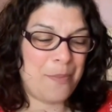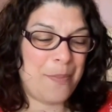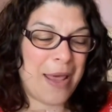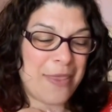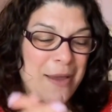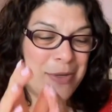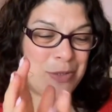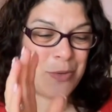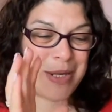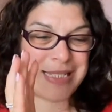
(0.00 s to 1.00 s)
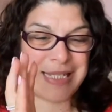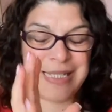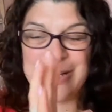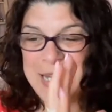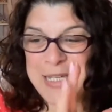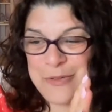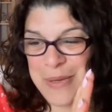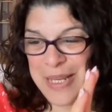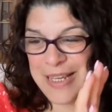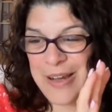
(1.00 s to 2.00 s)
But there was always this side of
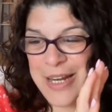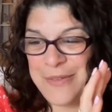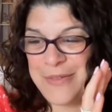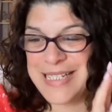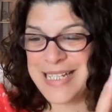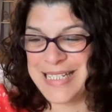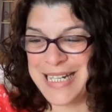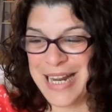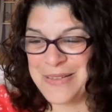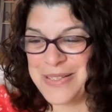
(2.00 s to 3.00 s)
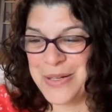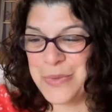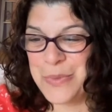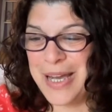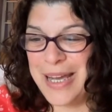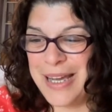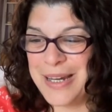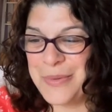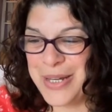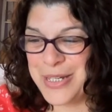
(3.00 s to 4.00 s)
me that kind of existed outside
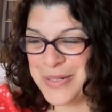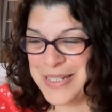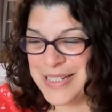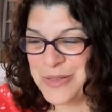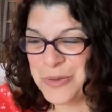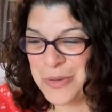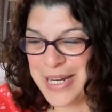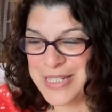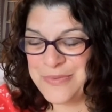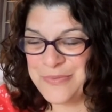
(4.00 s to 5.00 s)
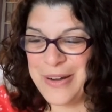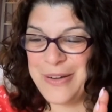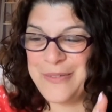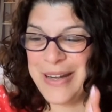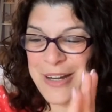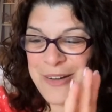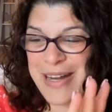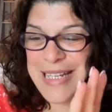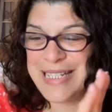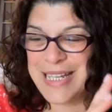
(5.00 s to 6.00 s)
work, which was always very, very
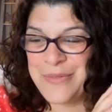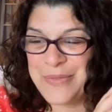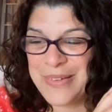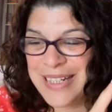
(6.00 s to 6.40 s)
creative,